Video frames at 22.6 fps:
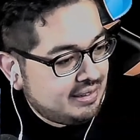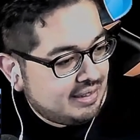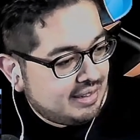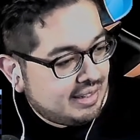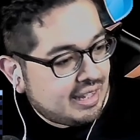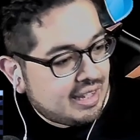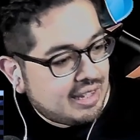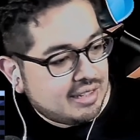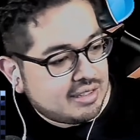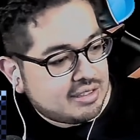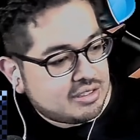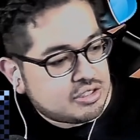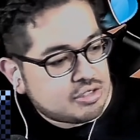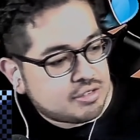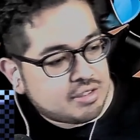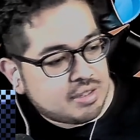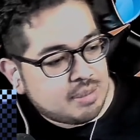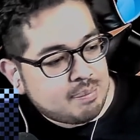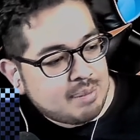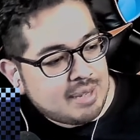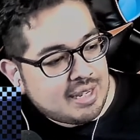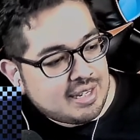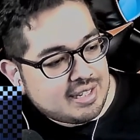yeah, just
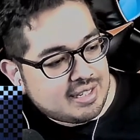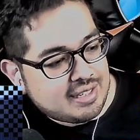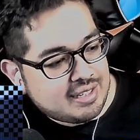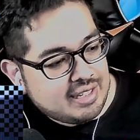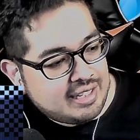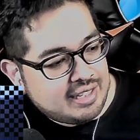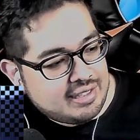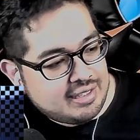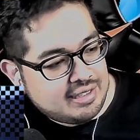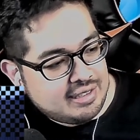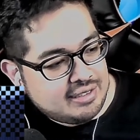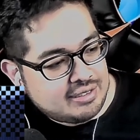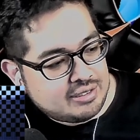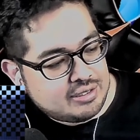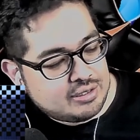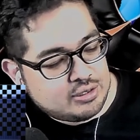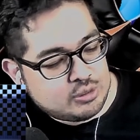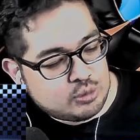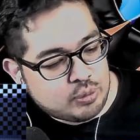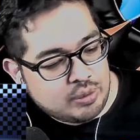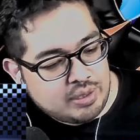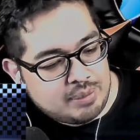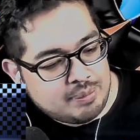come back in like
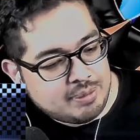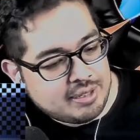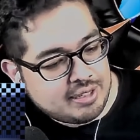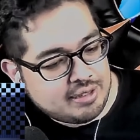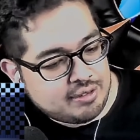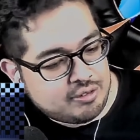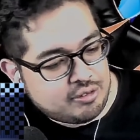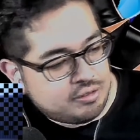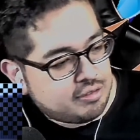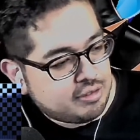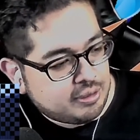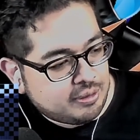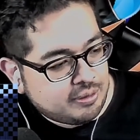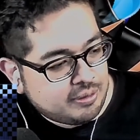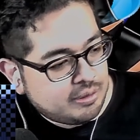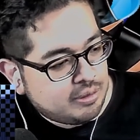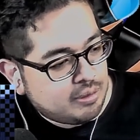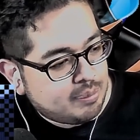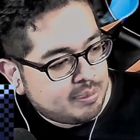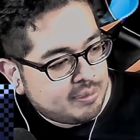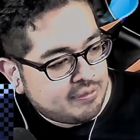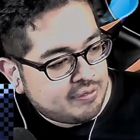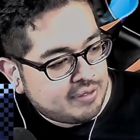20 minutes or so.
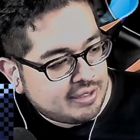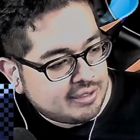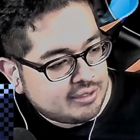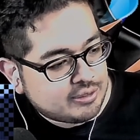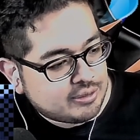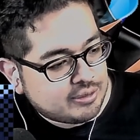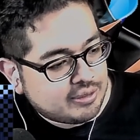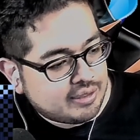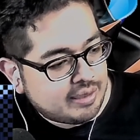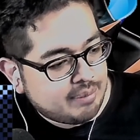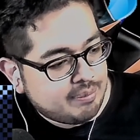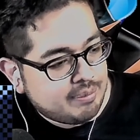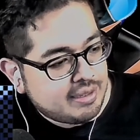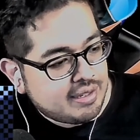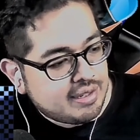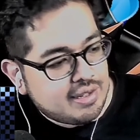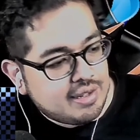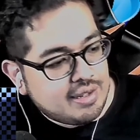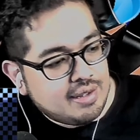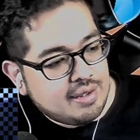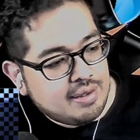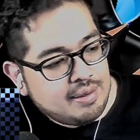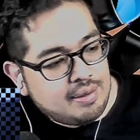You'll be fine, Torkip.
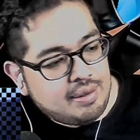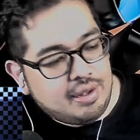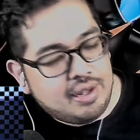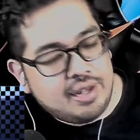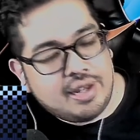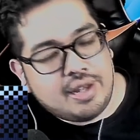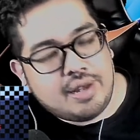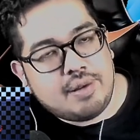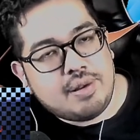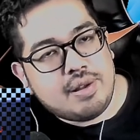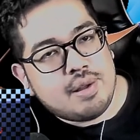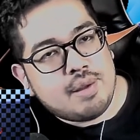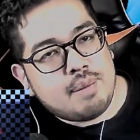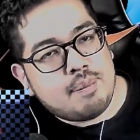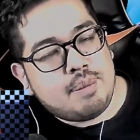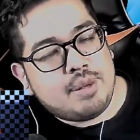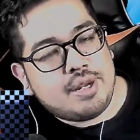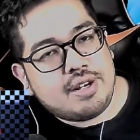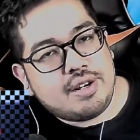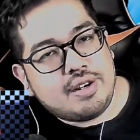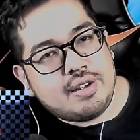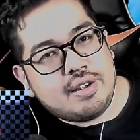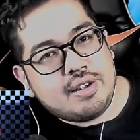
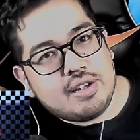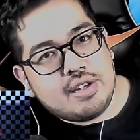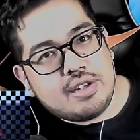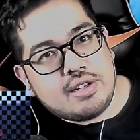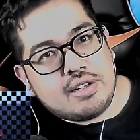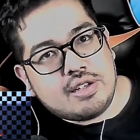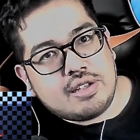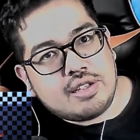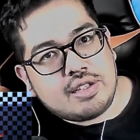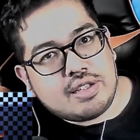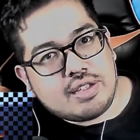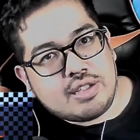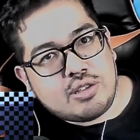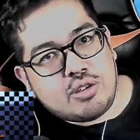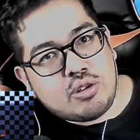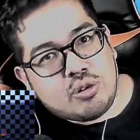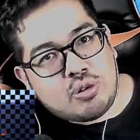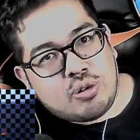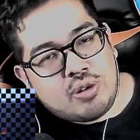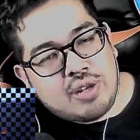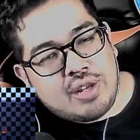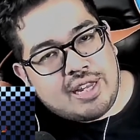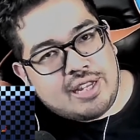But
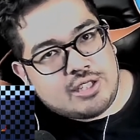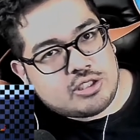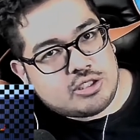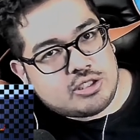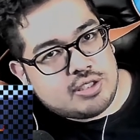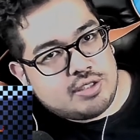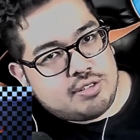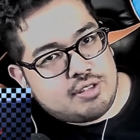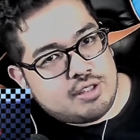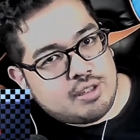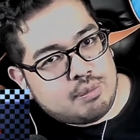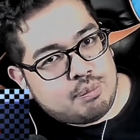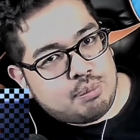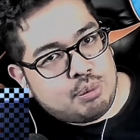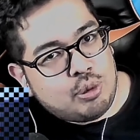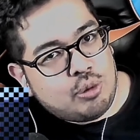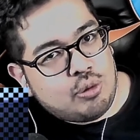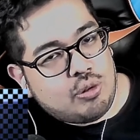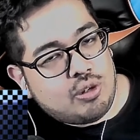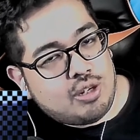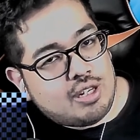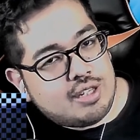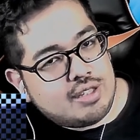you'll actually see a
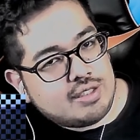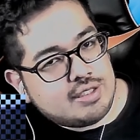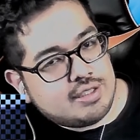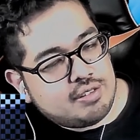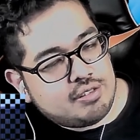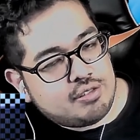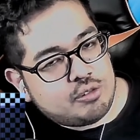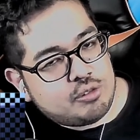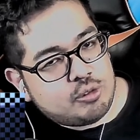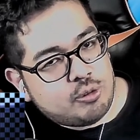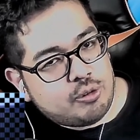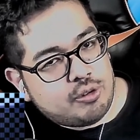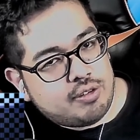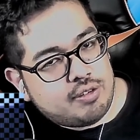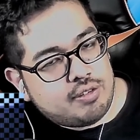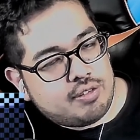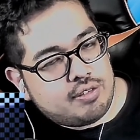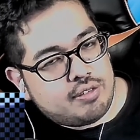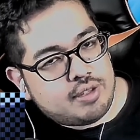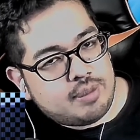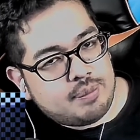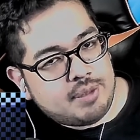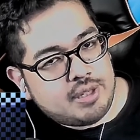poll on
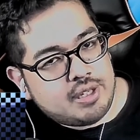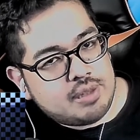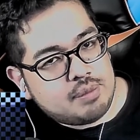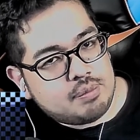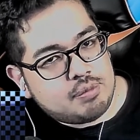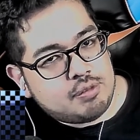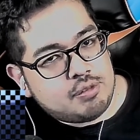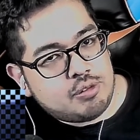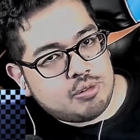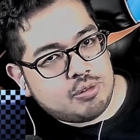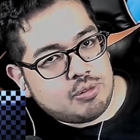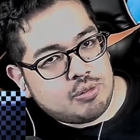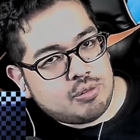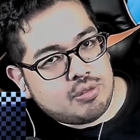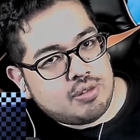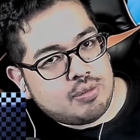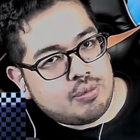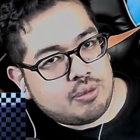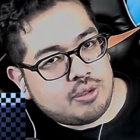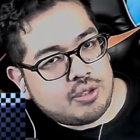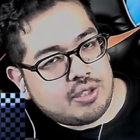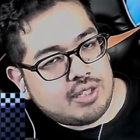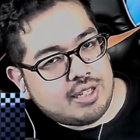Discord coming up
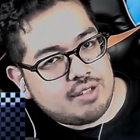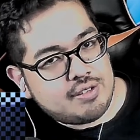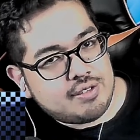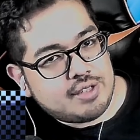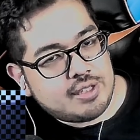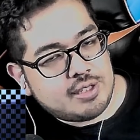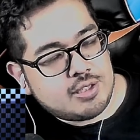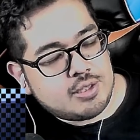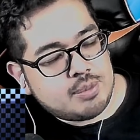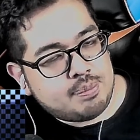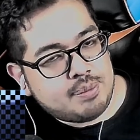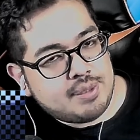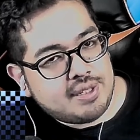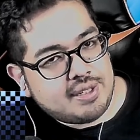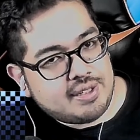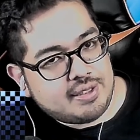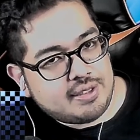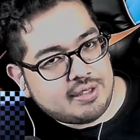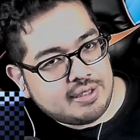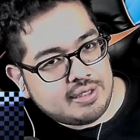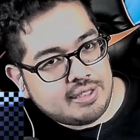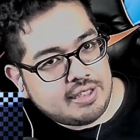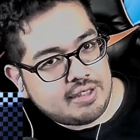soon where you guys get to
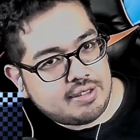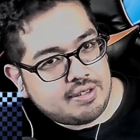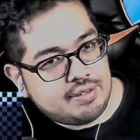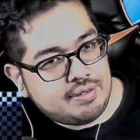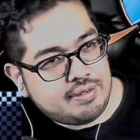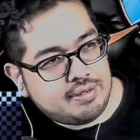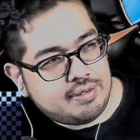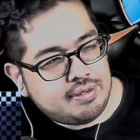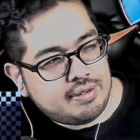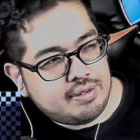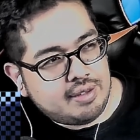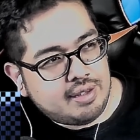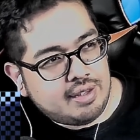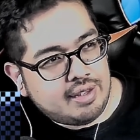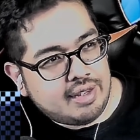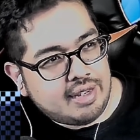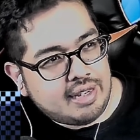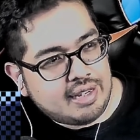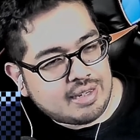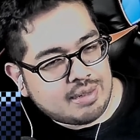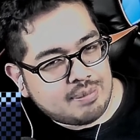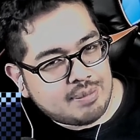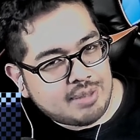pick the next
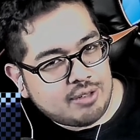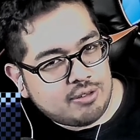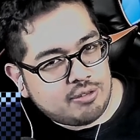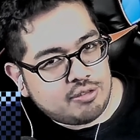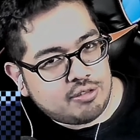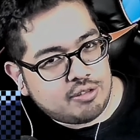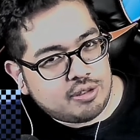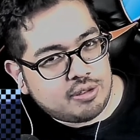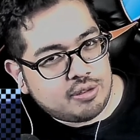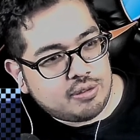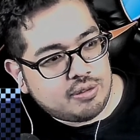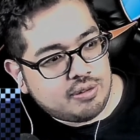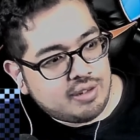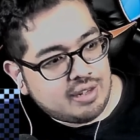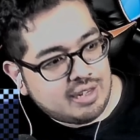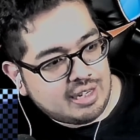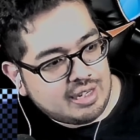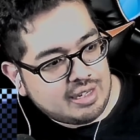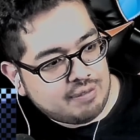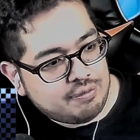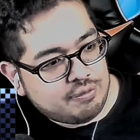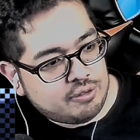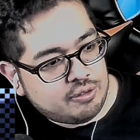anime or so
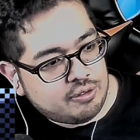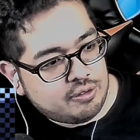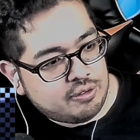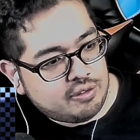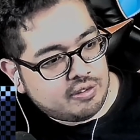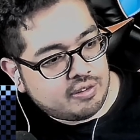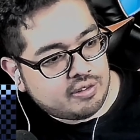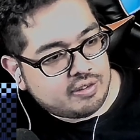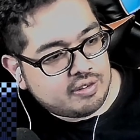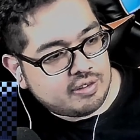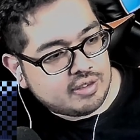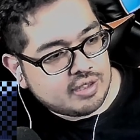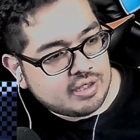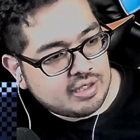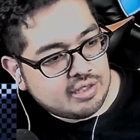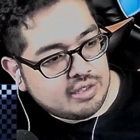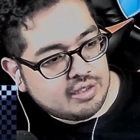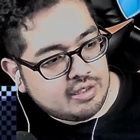after